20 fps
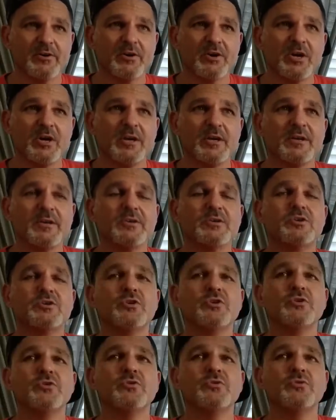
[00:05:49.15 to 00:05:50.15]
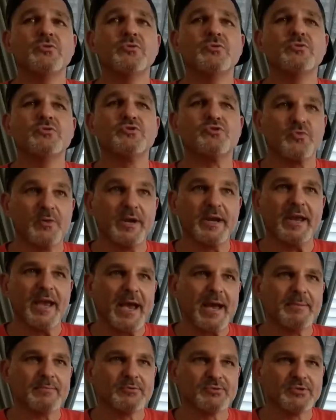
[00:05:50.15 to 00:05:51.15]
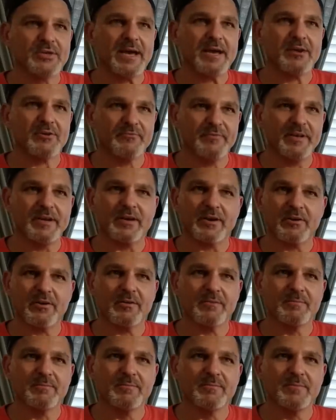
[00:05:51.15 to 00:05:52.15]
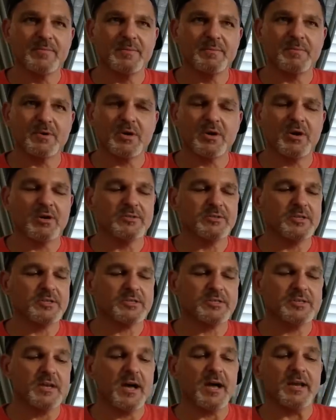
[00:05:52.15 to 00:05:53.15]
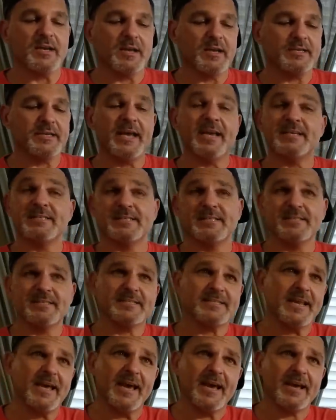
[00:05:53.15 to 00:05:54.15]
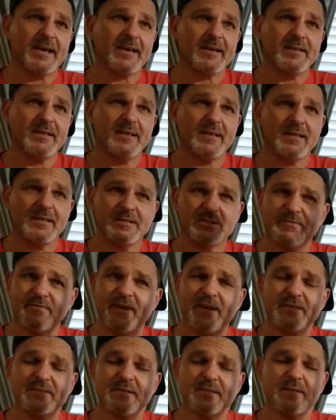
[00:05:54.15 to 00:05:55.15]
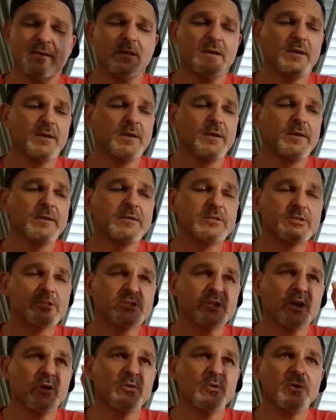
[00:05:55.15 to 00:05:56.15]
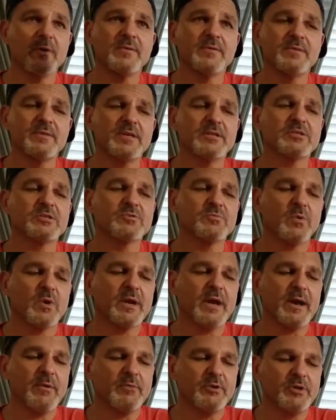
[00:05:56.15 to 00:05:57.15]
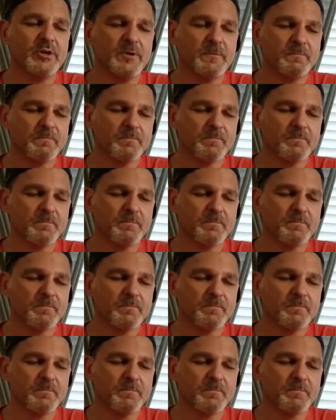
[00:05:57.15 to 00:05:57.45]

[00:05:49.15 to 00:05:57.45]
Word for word: You do. To drink apple cider vinegar. Yes. Because it's not a tasty snack. It's not. Now, let's face it. It's not. So this is what I would do.